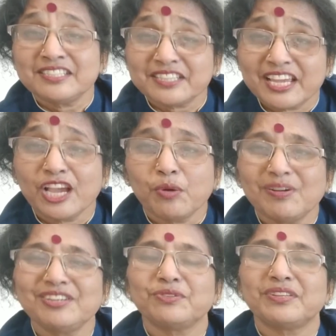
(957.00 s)

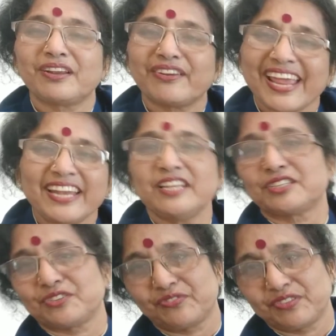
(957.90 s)
equal to the
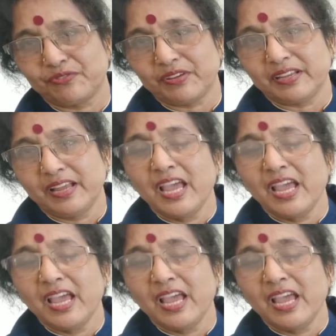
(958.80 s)
radius of the wheel.